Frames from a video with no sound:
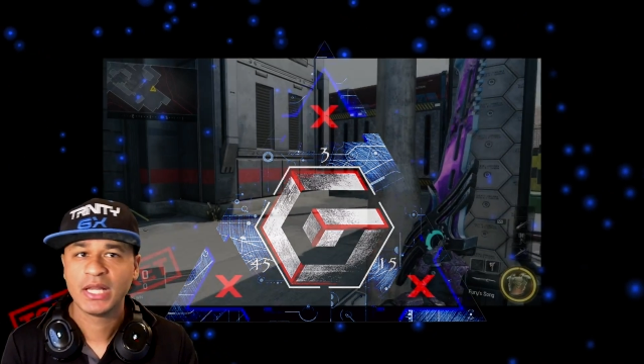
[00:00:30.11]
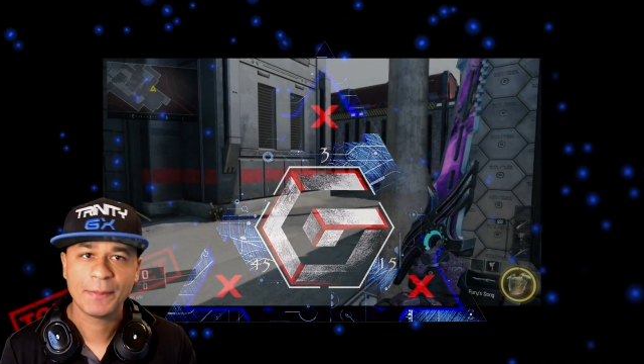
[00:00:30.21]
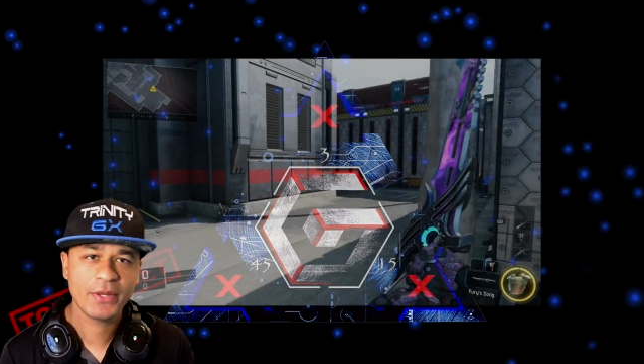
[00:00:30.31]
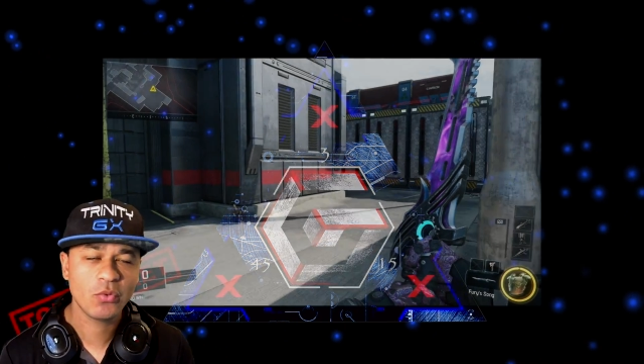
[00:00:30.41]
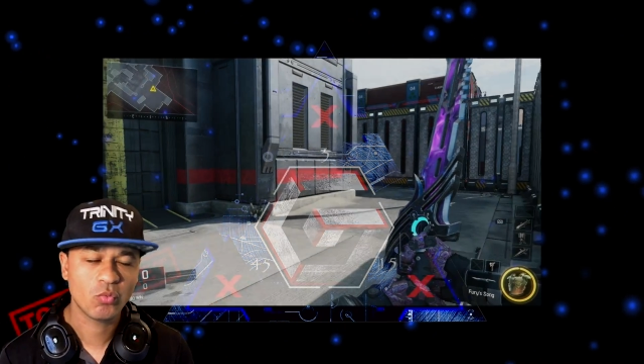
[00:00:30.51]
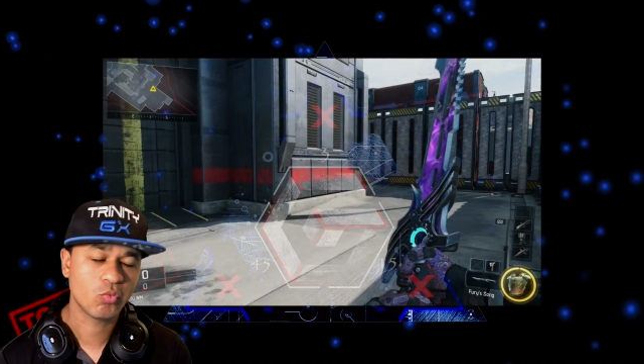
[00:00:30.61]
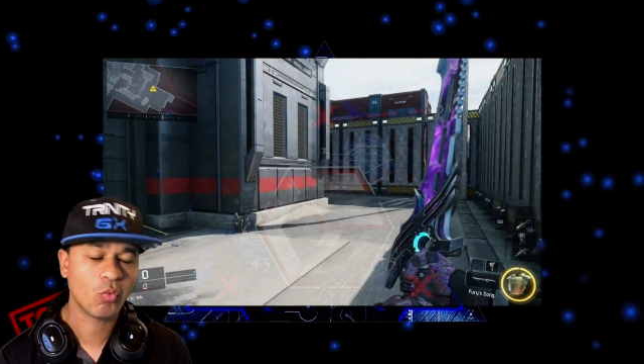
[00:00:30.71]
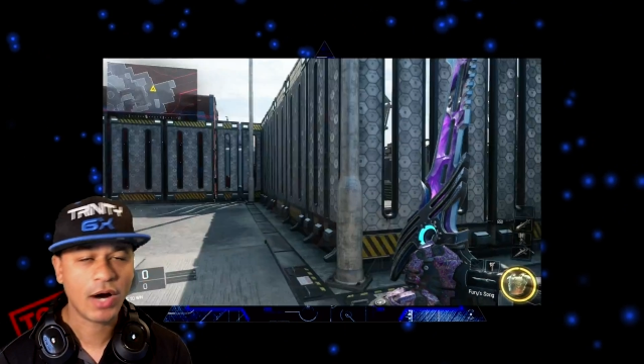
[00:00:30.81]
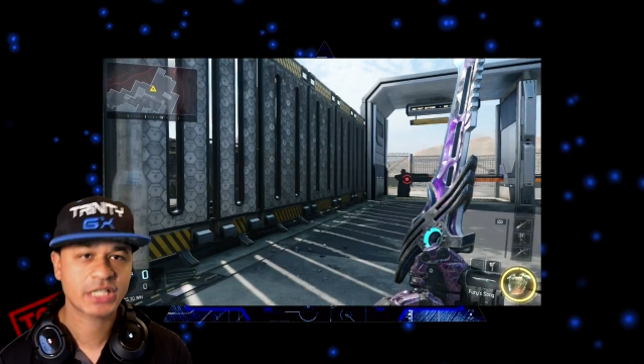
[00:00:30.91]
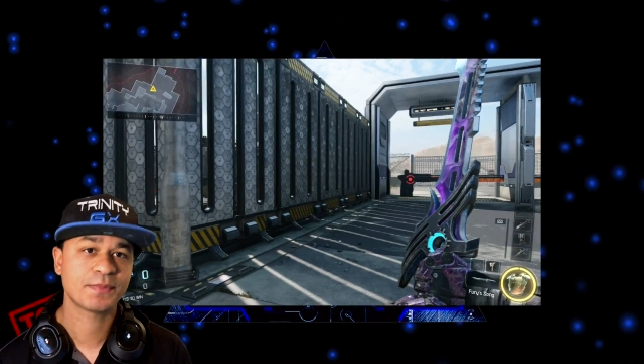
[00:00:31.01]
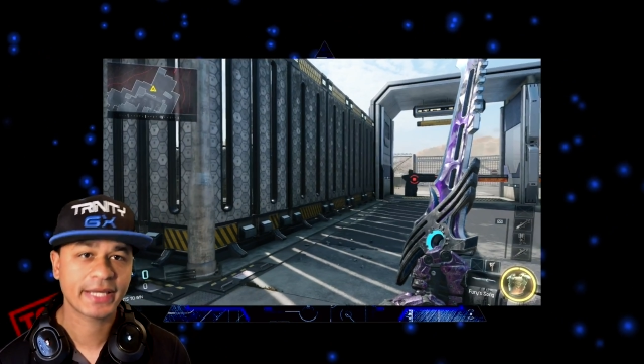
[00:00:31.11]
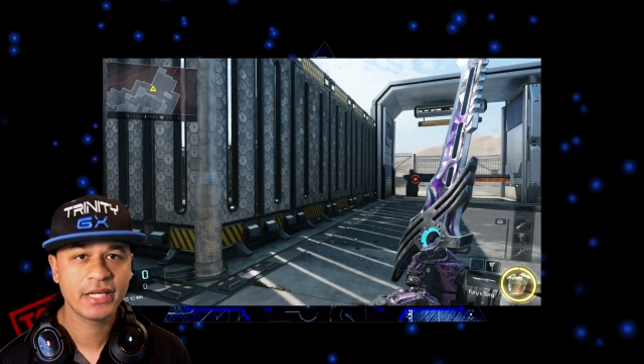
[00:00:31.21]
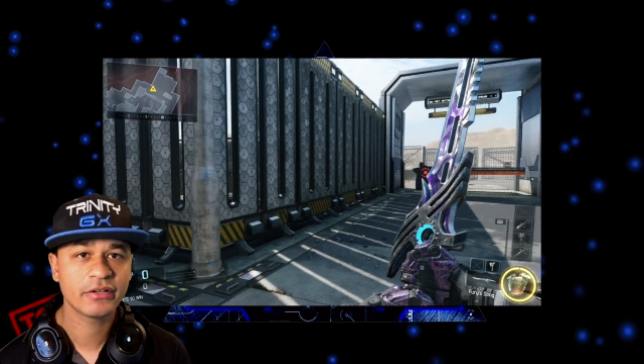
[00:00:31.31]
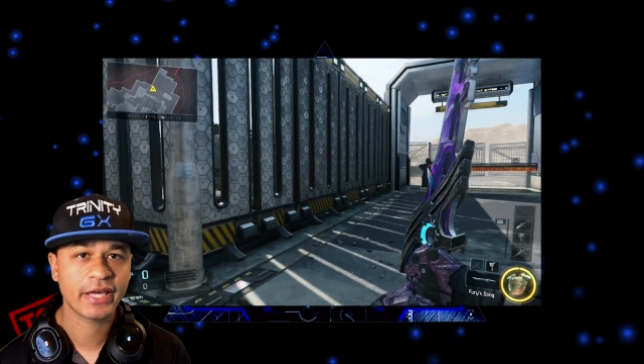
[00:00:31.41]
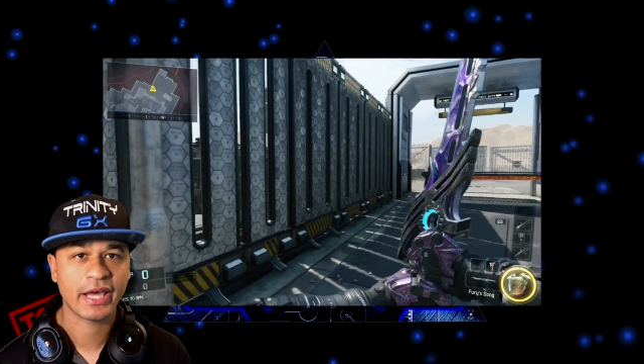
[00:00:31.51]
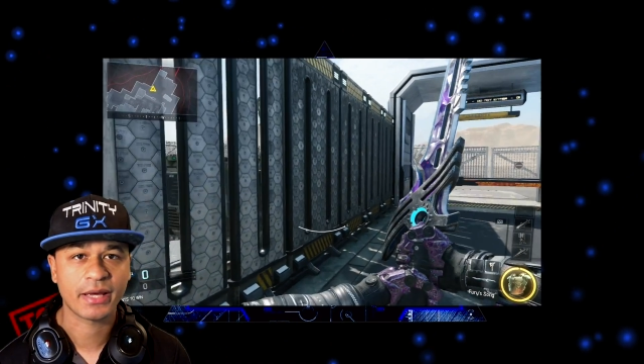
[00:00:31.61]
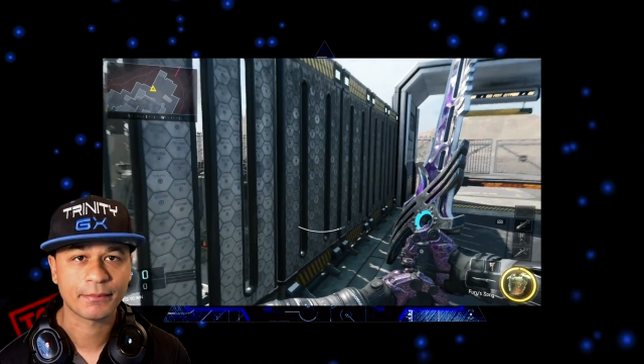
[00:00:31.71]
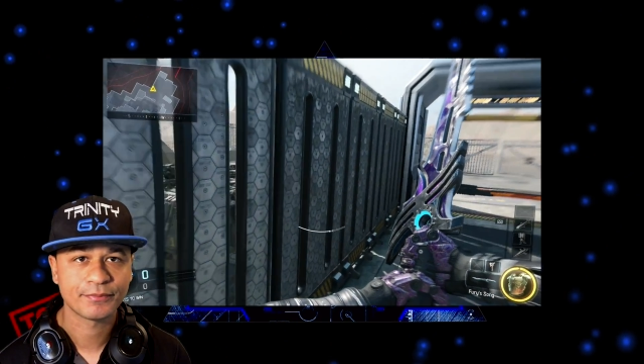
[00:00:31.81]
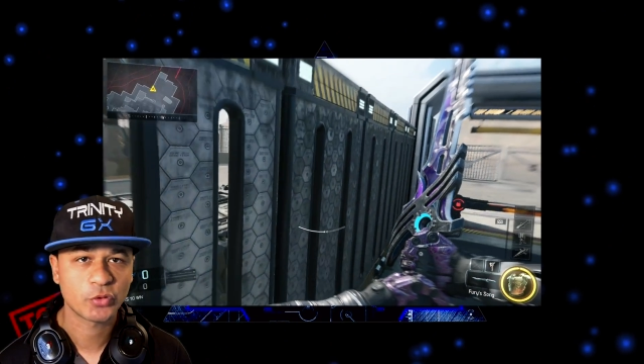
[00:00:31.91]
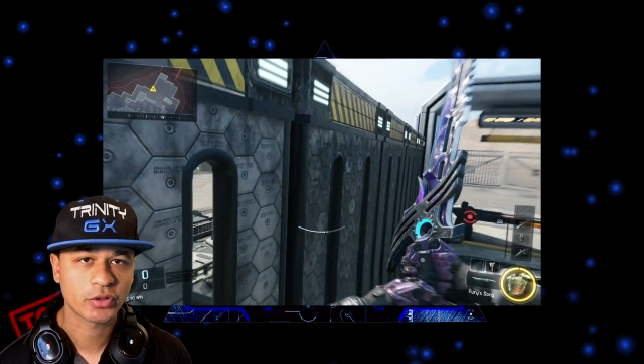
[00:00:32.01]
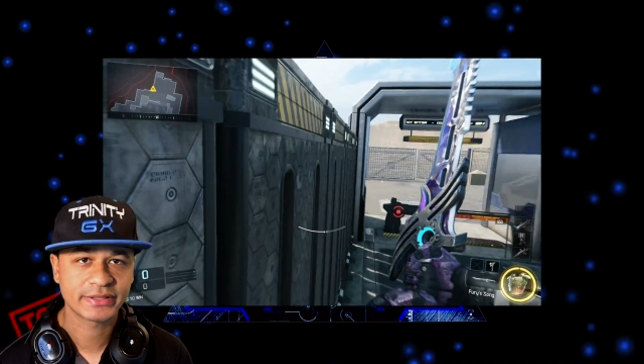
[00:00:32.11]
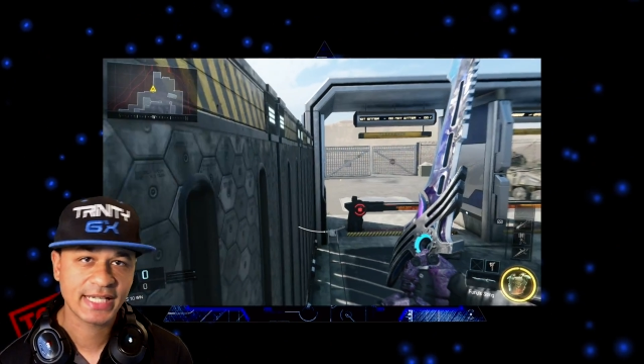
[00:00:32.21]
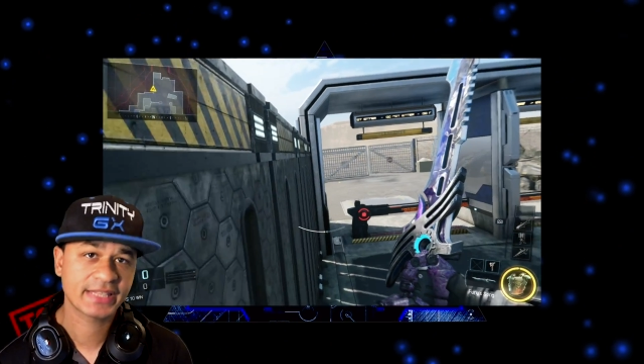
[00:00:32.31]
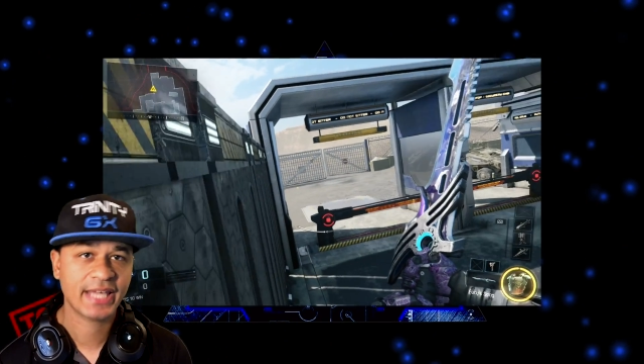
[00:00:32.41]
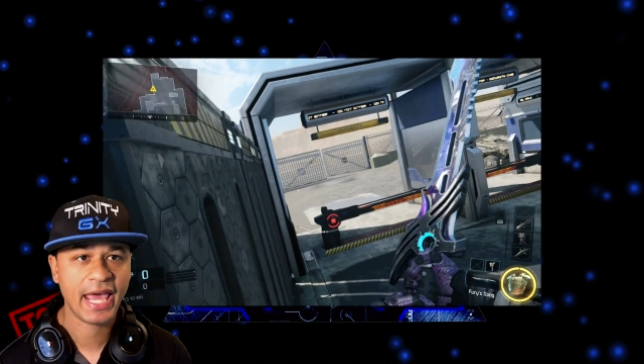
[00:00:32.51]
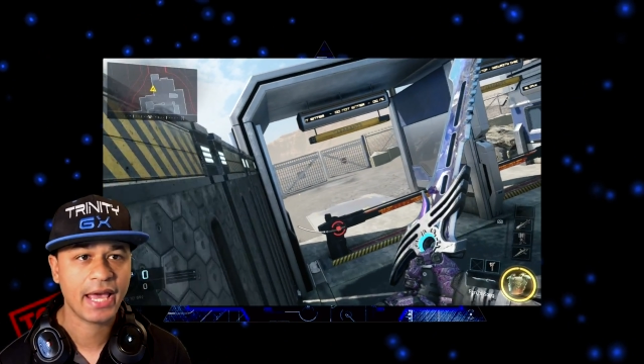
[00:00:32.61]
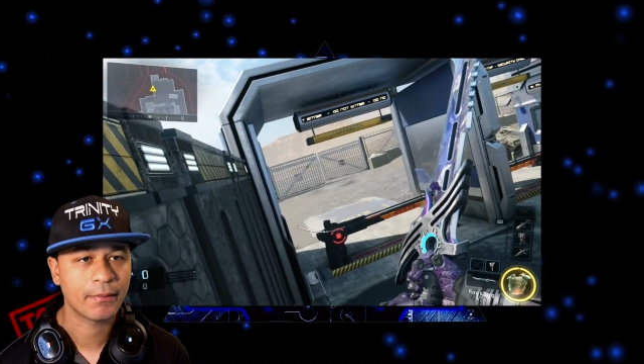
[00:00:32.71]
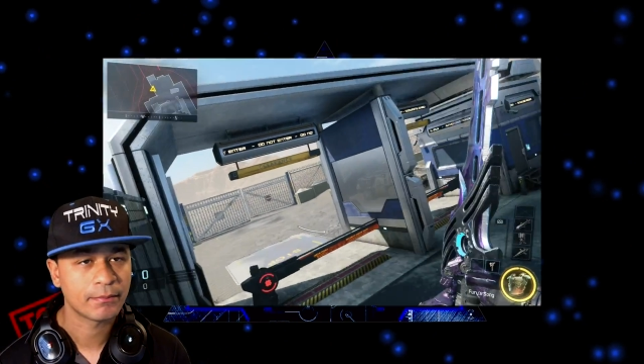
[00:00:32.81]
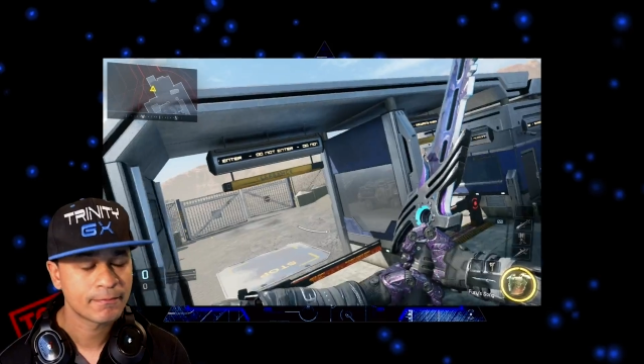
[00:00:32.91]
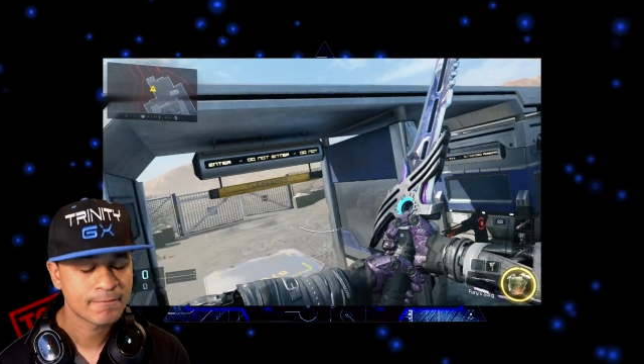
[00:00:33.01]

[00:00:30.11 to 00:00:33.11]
Let me watch my kill cam or death cam.